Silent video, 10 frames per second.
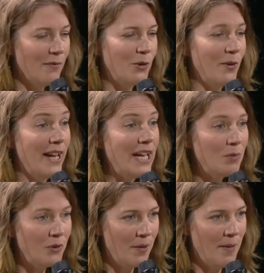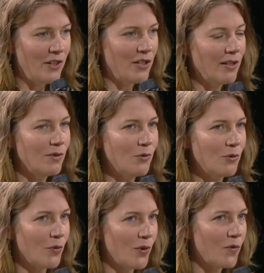to enable them actually to
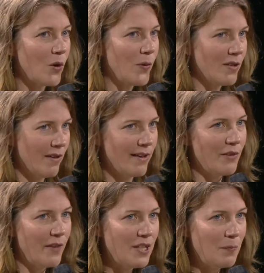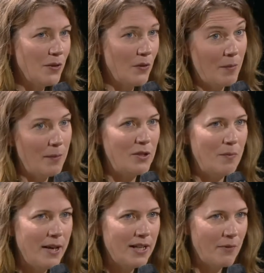sort of co-design the recipe or maybe to
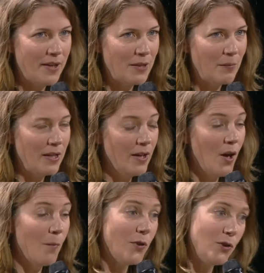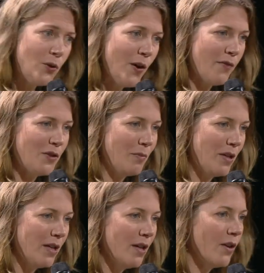make the recipe. But you have to
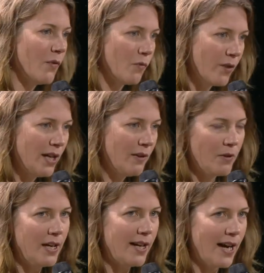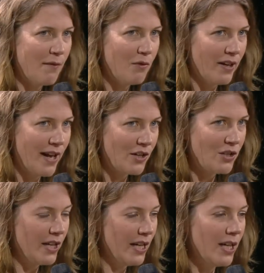be really, really careful and
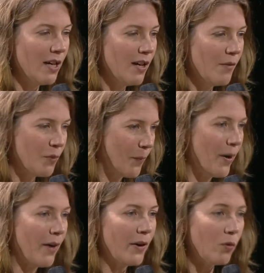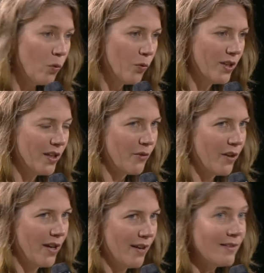actually preparing all the
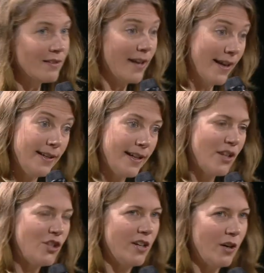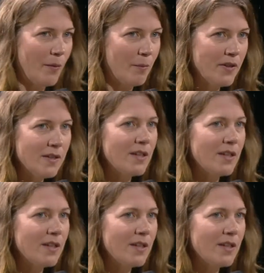ingredients and the kitchen equipment